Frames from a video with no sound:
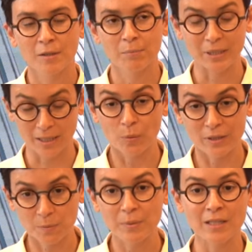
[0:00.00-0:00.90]
but they were
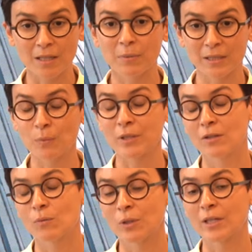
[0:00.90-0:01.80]
speaking, but, but
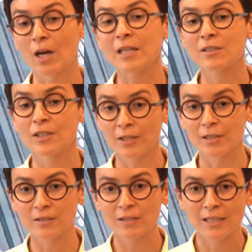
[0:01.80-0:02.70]
were not heard.